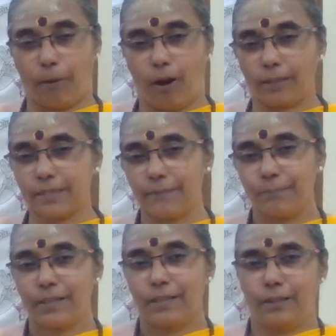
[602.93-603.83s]
pot,
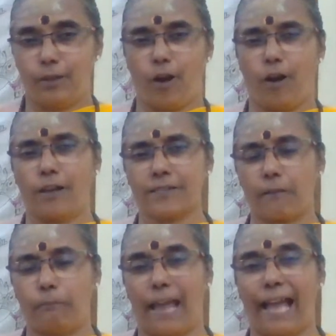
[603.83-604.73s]
lots
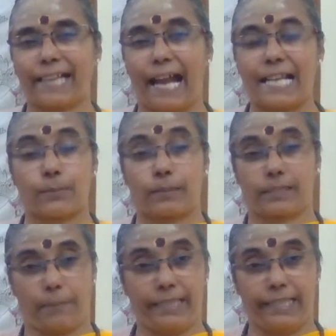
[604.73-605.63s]
of black ants will
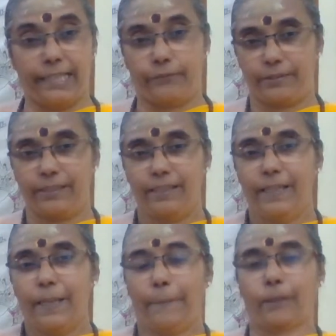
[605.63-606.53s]
come and live
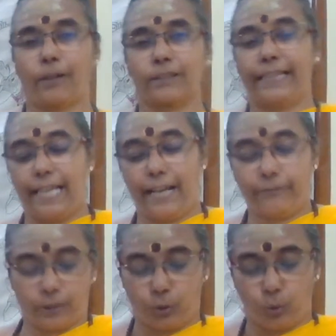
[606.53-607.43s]
because they
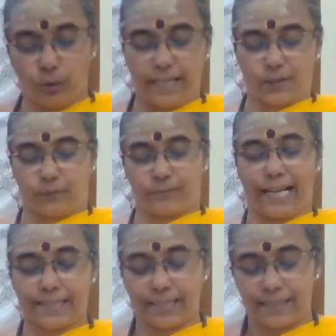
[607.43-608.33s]
love the coolness of
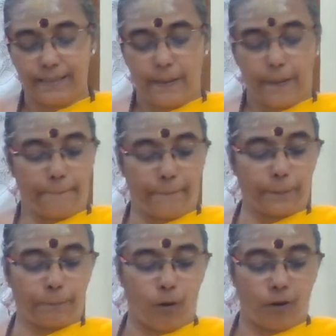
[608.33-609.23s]
that mud
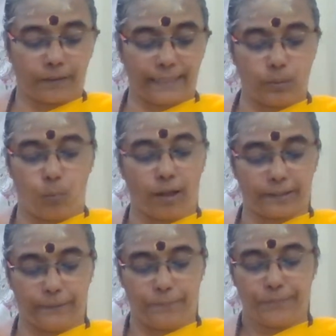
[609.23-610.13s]
pot and the
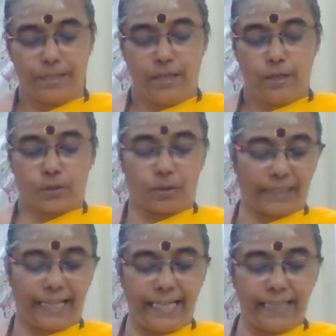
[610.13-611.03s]
water. So,
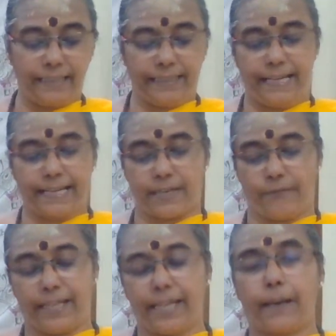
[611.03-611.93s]
rain is a
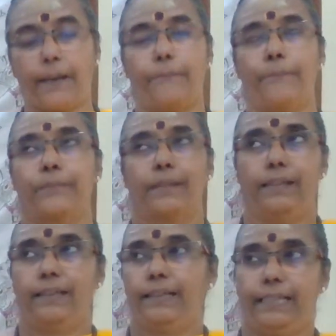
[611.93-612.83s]
very
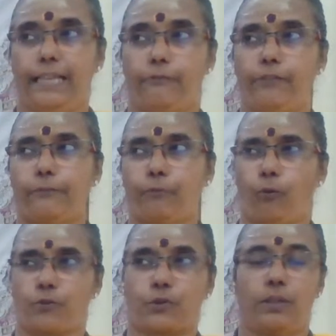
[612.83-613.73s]
lovely
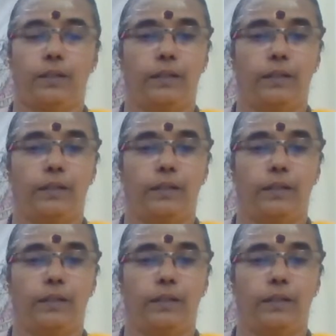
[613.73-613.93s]
force.